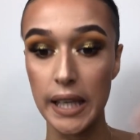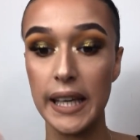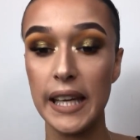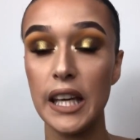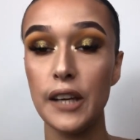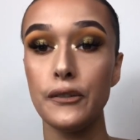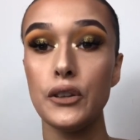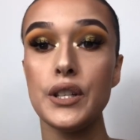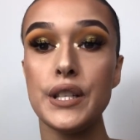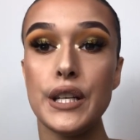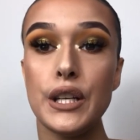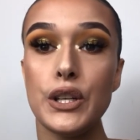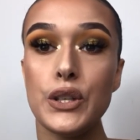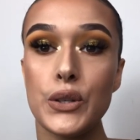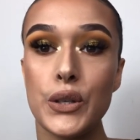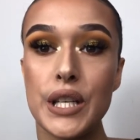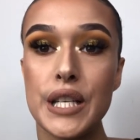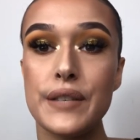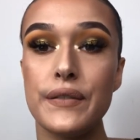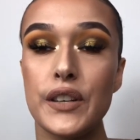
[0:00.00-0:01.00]
If you did
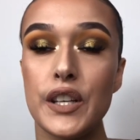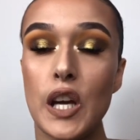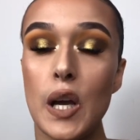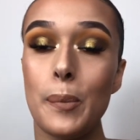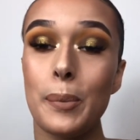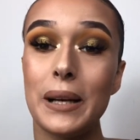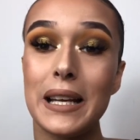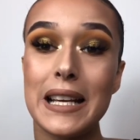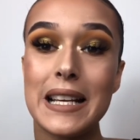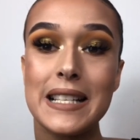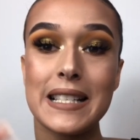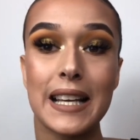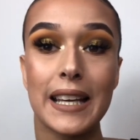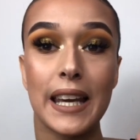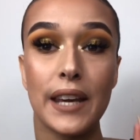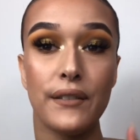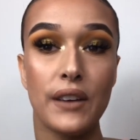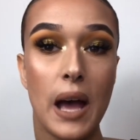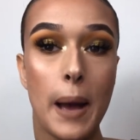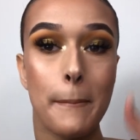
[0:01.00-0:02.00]
enjoy this video, please
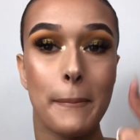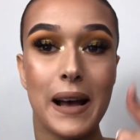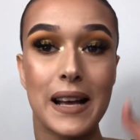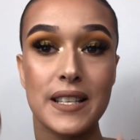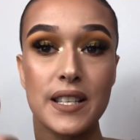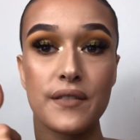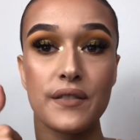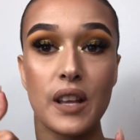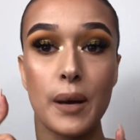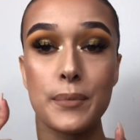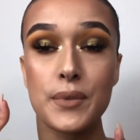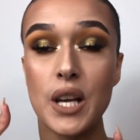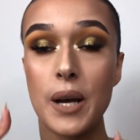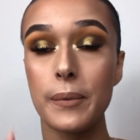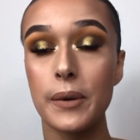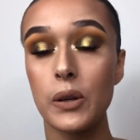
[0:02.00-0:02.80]
give it a massive thumbs up.